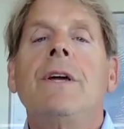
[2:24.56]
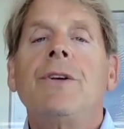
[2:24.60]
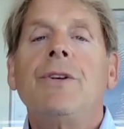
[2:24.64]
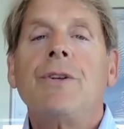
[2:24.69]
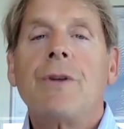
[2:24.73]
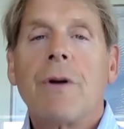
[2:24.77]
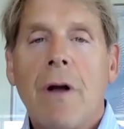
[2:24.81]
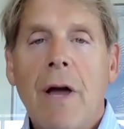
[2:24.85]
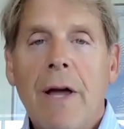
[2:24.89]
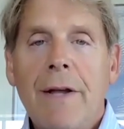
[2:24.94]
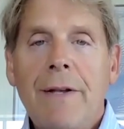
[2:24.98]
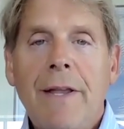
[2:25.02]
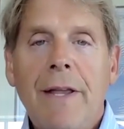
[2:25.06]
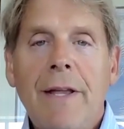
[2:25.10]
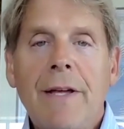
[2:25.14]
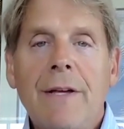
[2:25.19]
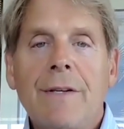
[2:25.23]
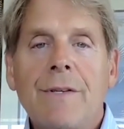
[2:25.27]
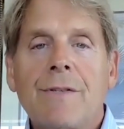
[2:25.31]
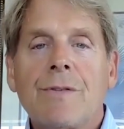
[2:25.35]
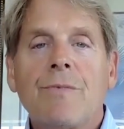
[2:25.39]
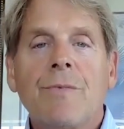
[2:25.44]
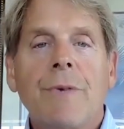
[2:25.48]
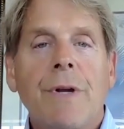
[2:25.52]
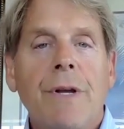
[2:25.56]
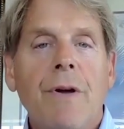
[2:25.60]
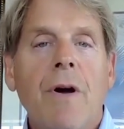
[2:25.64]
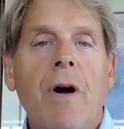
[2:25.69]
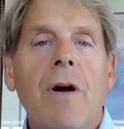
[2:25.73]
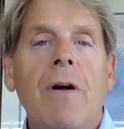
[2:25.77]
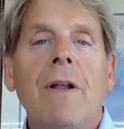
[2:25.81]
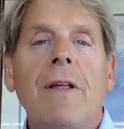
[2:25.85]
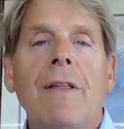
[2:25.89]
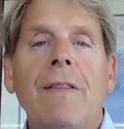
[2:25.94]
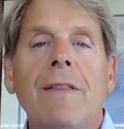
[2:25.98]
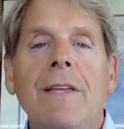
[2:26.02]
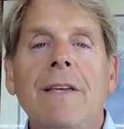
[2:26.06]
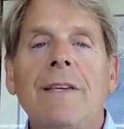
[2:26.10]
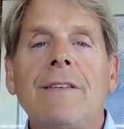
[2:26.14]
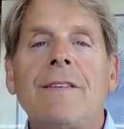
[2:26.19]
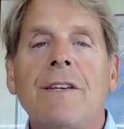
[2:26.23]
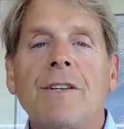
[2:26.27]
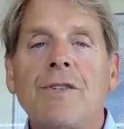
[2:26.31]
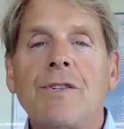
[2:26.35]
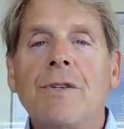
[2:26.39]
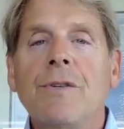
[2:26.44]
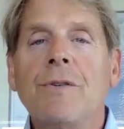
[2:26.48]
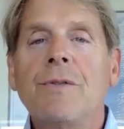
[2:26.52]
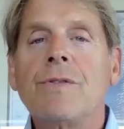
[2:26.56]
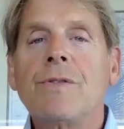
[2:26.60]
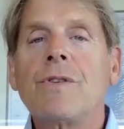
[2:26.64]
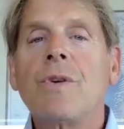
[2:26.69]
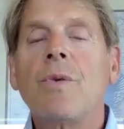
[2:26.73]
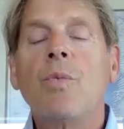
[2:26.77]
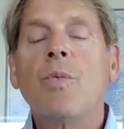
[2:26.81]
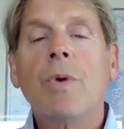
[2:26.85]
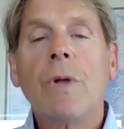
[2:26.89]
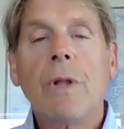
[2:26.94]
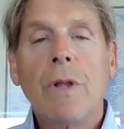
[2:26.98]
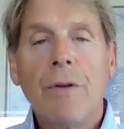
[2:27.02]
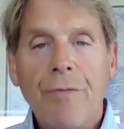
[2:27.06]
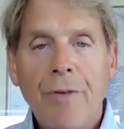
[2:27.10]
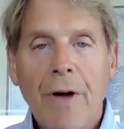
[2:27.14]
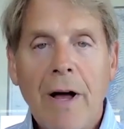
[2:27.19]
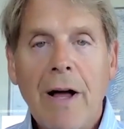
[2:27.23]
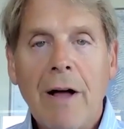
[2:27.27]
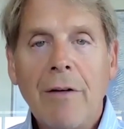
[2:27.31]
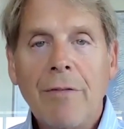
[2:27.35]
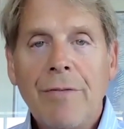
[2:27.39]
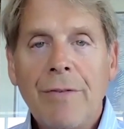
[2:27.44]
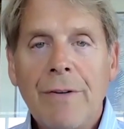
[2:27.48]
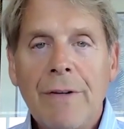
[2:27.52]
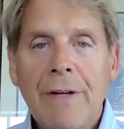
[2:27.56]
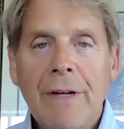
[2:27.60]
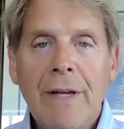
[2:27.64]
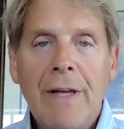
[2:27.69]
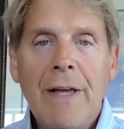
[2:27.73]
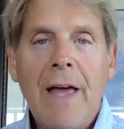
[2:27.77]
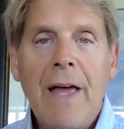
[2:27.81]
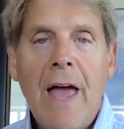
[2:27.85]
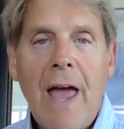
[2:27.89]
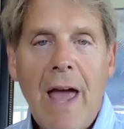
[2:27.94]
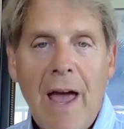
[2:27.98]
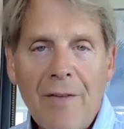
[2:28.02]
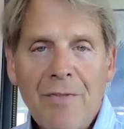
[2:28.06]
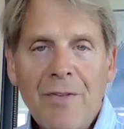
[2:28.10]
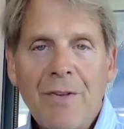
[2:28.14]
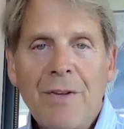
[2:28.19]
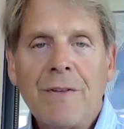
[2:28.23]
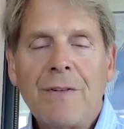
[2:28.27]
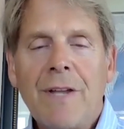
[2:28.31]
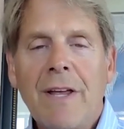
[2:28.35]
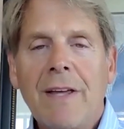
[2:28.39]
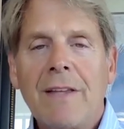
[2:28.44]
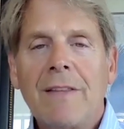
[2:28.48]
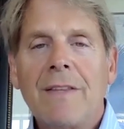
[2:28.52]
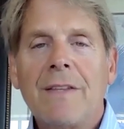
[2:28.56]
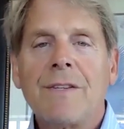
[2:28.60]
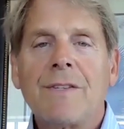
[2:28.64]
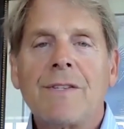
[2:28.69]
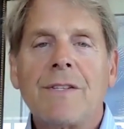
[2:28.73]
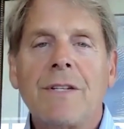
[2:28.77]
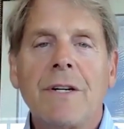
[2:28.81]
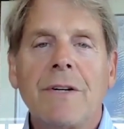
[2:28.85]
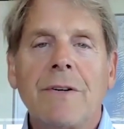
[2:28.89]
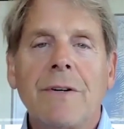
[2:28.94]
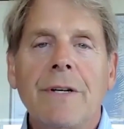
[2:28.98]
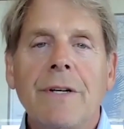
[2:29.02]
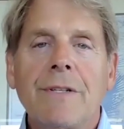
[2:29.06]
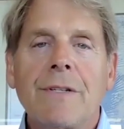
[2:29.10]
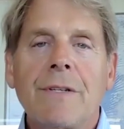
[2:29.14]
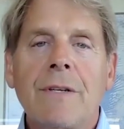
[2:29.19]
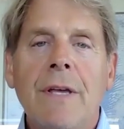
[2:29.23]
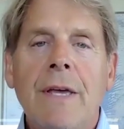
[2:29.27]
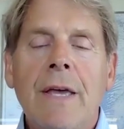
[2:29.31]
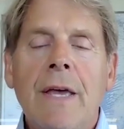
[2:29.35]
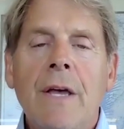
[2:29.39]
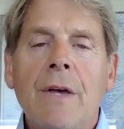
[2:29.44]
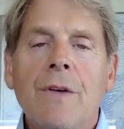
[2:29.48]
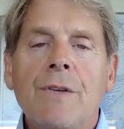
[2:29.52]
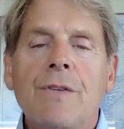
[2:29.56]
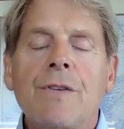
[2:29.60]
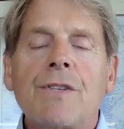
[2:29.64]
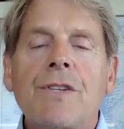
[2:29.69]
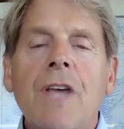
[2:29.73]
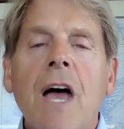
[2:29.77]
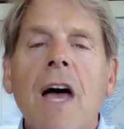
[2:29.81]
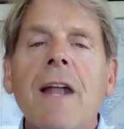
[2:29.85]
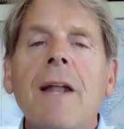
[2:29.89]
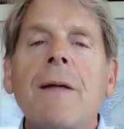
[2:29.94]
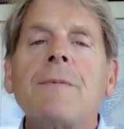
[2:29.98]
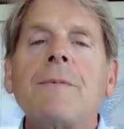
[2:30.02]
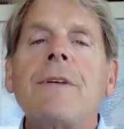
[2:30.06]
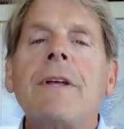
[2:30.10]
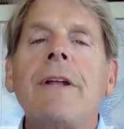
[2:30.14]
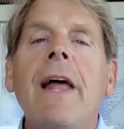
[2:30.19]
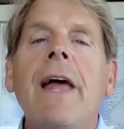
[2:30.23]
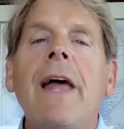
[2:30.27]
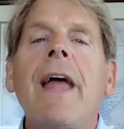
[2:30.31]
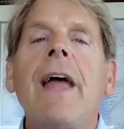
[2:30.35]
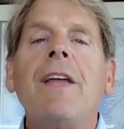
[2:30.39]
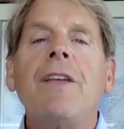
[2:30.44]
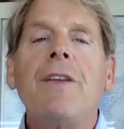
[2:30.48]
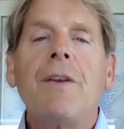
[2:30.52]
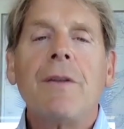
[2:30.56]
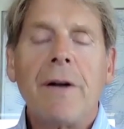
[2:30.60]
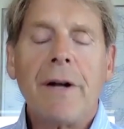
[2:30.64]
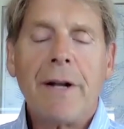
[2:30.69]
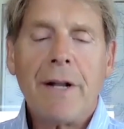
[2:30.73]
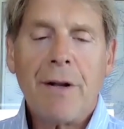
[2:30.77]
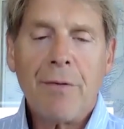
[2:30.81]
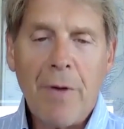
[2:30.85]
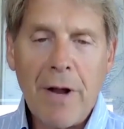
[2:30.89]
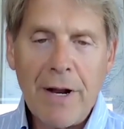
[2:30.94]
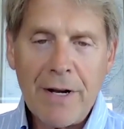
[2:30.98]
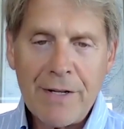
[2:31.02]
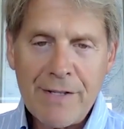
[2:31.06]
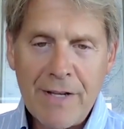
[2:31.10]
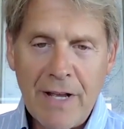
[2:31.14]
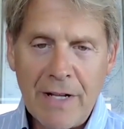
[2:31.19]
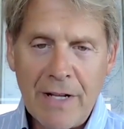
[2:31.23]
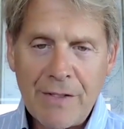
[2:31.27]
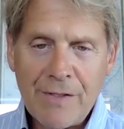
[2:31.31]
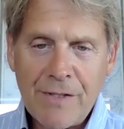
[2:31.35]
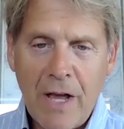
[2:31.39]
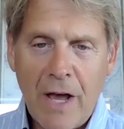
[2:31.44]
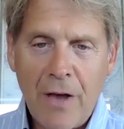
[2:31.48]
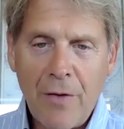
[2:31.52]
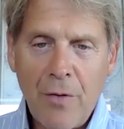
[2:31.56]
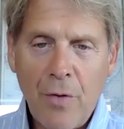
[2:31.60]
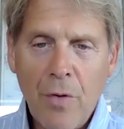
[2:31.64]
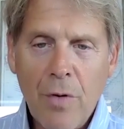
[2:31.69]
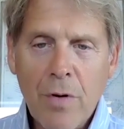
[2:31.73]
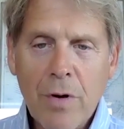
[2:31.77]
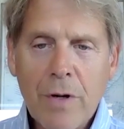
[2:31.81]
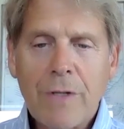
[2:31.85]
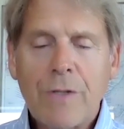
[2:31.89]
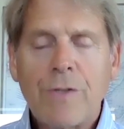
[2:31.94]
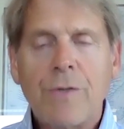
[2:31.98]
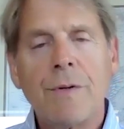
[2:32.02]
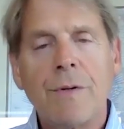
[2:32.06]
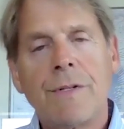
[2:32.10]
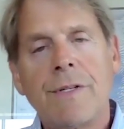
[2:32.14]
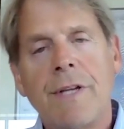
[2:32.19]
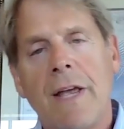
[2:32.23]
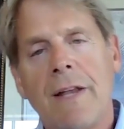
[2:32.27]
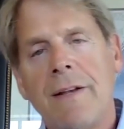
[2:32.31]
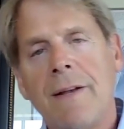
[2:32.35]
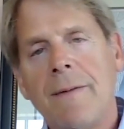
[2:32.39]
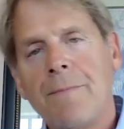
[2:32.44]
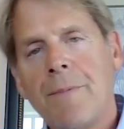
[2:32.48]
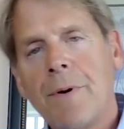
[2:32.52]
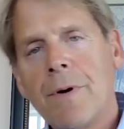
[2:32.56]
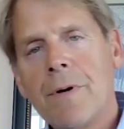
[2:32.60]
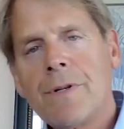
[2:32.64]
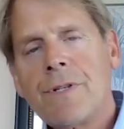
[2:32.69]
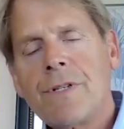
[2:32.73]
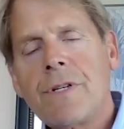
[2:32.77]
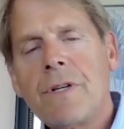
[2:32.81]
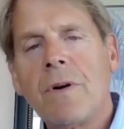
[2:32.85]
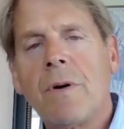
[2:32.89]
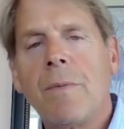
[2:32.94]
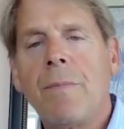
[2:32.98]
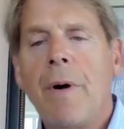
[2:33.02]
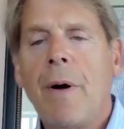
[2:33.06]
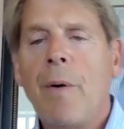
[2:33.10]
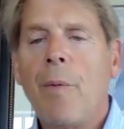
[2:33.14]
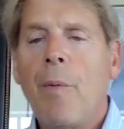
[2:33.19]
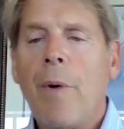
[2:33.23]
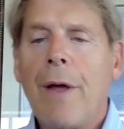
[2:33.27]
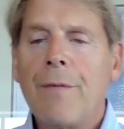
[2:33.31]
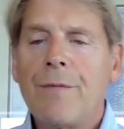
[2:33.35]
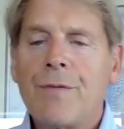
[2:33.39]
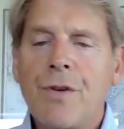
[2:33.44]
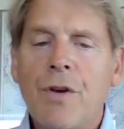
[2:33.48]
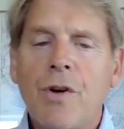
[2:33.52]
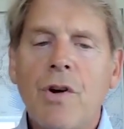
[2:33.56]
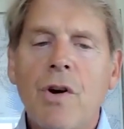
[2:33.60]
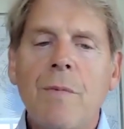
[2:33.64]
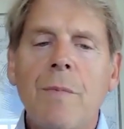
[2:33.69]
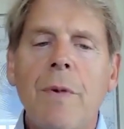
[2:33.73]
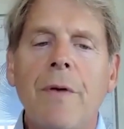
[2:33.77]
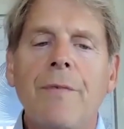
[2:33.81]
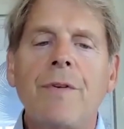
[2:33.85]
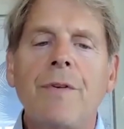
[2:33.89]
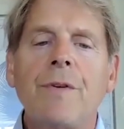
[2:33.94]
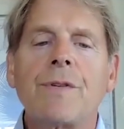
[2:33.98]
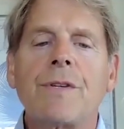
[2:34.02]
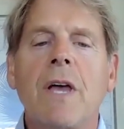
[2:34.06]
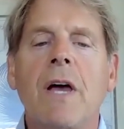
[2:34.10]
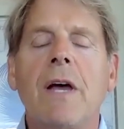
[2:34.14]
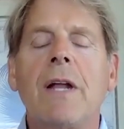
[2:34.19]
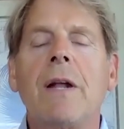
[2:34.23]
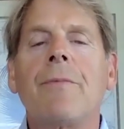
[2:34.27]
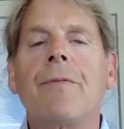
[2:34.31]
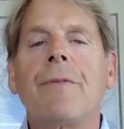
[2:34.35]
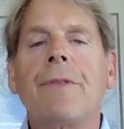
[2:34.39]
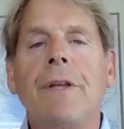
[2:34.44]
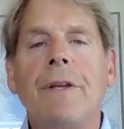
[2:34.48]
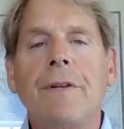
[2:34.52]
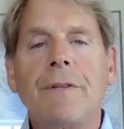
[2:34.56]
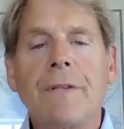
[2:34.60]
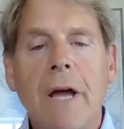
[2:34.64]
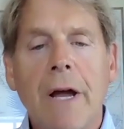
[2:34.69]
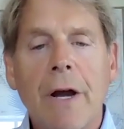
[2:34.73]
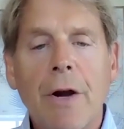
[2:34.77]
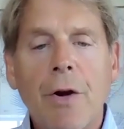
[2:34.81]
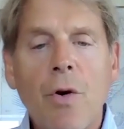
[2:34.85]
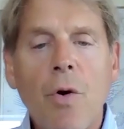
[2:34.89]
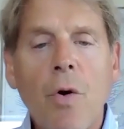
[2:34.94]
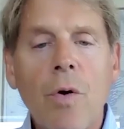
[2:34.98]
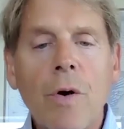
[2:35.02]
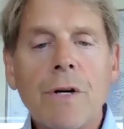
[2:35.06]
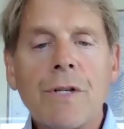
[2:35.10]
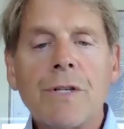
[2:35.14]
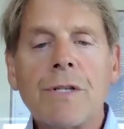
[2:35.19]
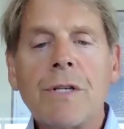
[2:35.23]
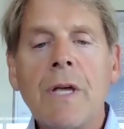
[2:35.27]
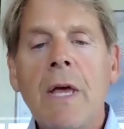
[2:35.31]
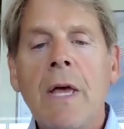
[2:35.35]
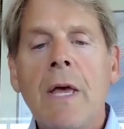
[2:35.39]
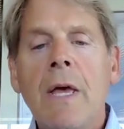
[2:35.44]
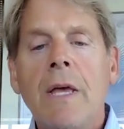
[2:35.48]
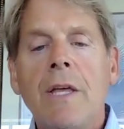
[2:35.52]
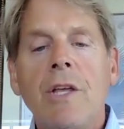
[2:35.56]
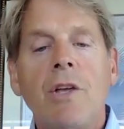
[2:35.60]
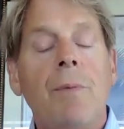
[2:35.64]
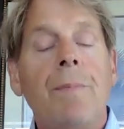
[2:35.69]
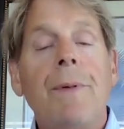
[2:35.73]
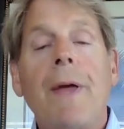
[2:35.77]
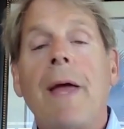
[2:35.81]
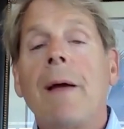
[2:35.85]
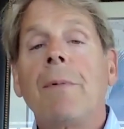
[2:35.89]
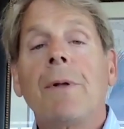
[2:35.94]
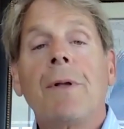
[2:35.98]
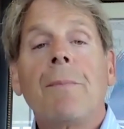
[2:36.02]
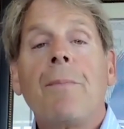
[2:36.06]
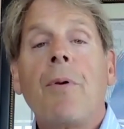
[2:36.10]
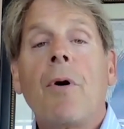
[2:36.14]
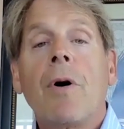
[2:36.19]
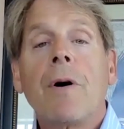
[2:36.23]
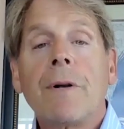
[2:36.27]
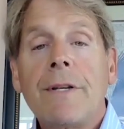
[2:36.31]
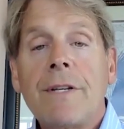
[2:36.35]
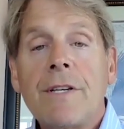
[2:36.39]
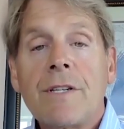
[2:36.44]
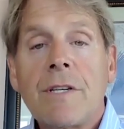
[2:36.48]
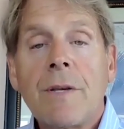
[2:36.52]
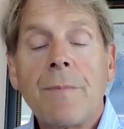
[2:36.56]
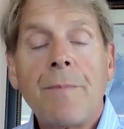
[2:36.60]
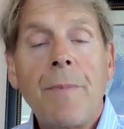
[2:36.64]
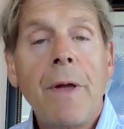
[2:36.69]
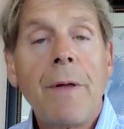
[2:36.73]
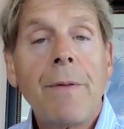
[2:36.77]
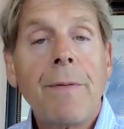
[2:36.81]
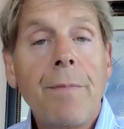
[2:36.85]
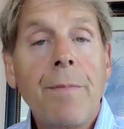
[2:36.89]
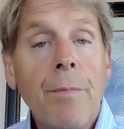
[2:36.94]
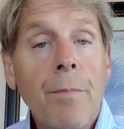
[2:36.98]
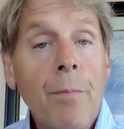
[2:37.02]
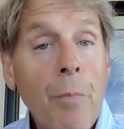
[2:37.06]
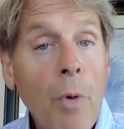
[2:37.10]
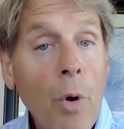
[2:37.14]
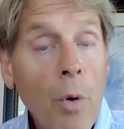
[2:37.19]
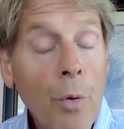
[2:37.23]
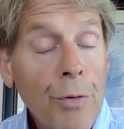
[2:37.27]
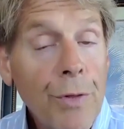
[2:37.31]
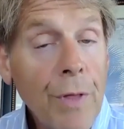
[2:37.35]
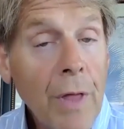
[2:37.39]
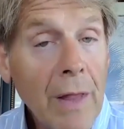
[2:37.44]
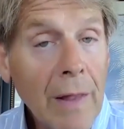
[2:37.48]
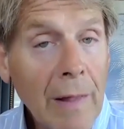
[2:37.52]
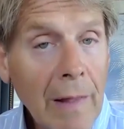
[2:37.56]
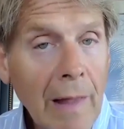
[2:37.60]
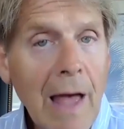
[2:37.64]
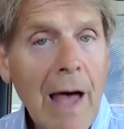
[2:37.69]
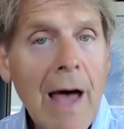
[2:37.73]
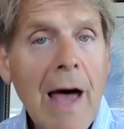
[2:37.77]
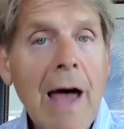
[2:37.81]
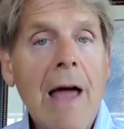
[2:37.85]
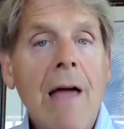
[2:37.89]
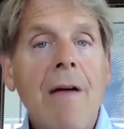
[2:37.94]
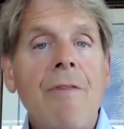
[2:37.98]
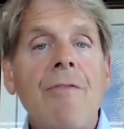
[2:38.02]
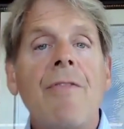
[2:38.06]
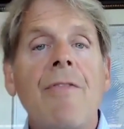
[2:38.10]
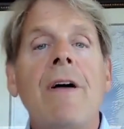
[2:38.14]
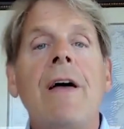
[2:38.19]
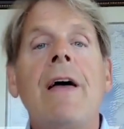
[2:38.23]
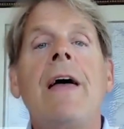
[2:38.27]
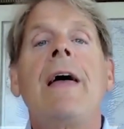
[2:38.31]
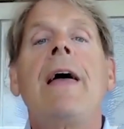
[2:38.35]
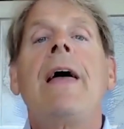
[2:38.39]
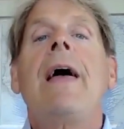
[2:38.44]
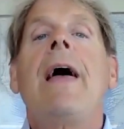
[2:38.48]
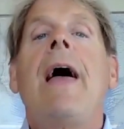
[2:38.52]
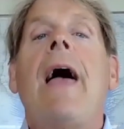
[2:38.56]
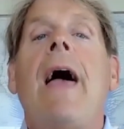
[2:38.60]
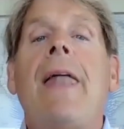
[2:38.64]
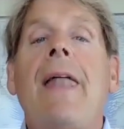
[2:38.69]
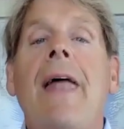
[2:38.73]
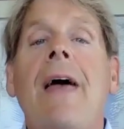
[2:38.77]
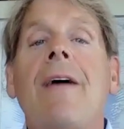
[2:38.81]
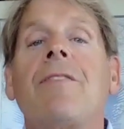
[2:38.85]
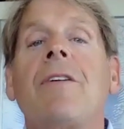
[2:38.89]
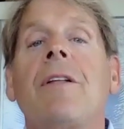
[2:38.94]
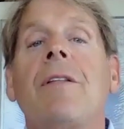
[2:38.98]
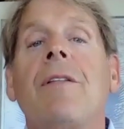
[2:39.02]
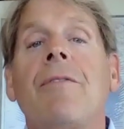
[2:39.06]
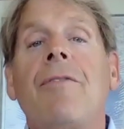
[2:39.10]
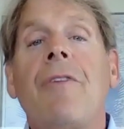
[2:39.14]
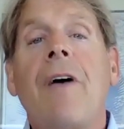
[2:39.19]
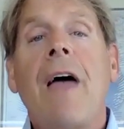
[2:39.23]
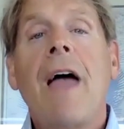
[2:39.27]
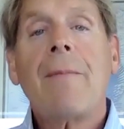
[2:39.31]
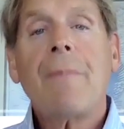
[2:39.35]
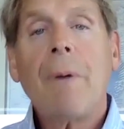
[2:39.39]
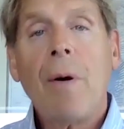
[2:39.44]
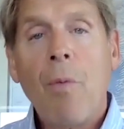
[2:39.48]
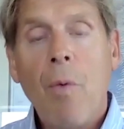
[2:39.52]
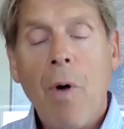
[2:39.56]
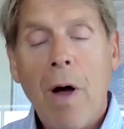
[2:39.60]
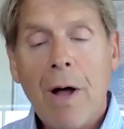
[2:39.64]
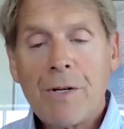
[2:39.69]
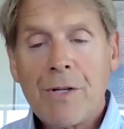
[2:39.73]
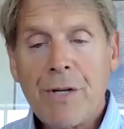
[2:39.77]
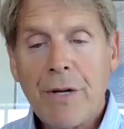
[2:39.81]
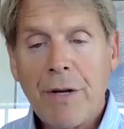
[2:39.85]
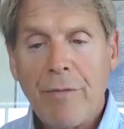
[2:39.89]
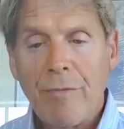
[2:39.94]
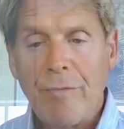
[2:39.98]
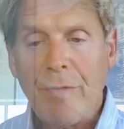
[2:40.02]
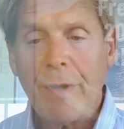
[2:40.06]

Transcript: your ideas regarding these issues will evolve after you take this series. So sign up today at unityrenaissance.org to attend in person or by way of Zoom. If you sign up for the entire course, you'll be able to participate both live and after the fact by watching